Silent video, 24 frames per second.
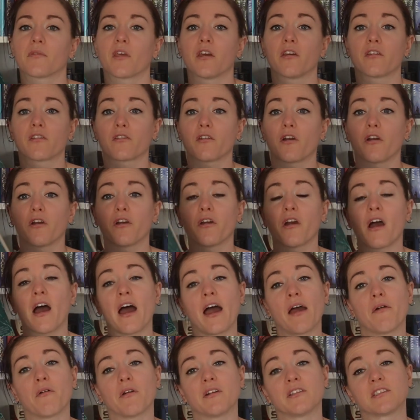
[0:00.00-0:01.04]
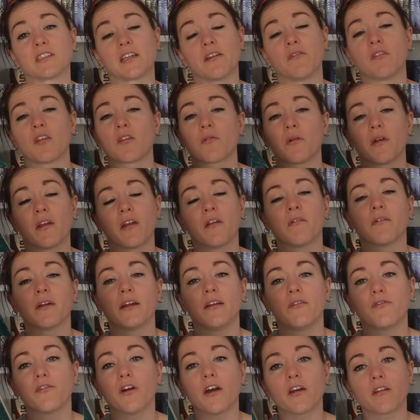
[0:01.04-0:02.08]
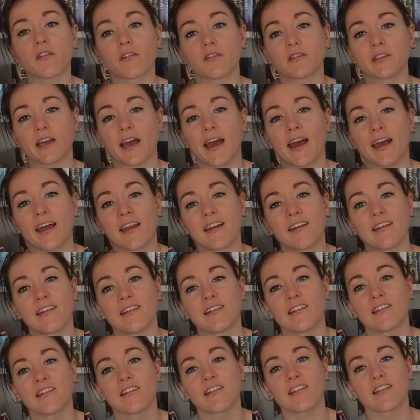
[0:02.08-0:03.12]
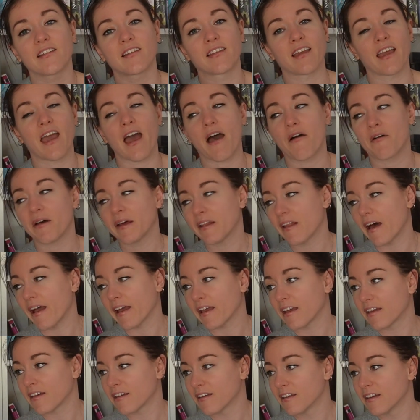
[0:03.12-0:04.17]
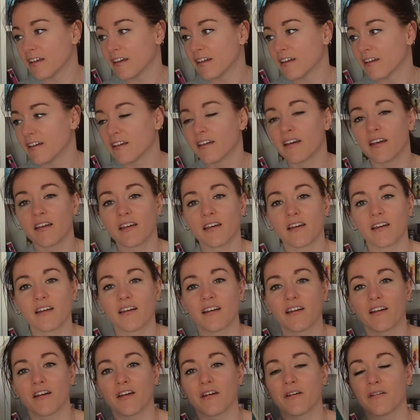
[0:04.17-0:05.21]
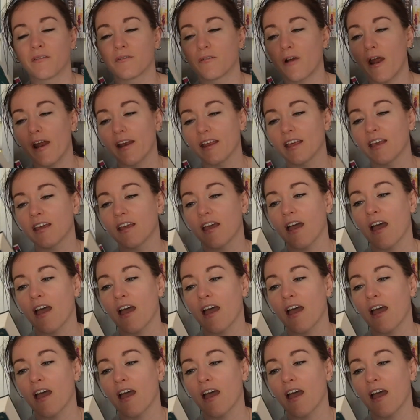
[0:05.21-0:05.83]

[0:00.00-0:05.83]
So I wanted to give this one a read first and see how I like her writing.